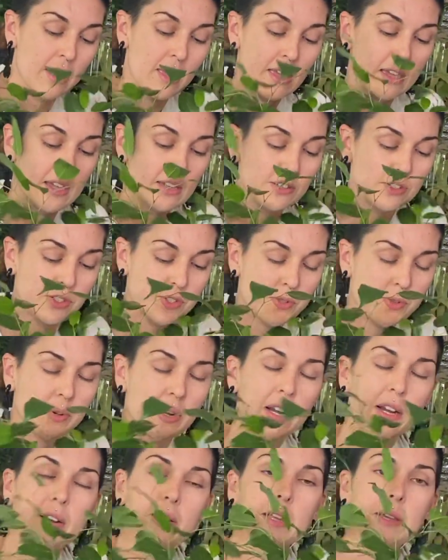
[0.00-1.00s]
in
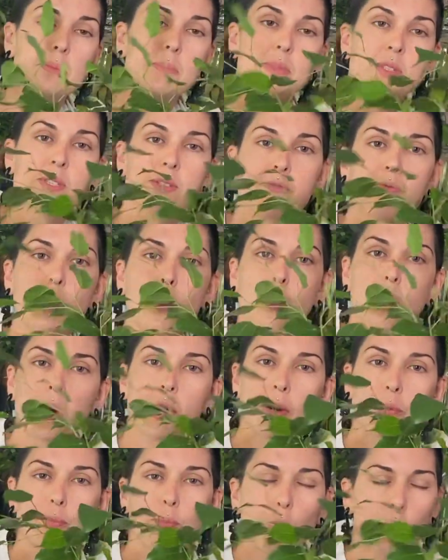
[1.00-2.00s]
terrariums
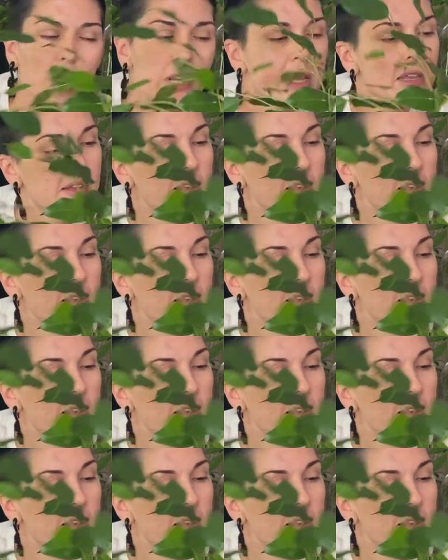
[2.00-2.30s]
for mourning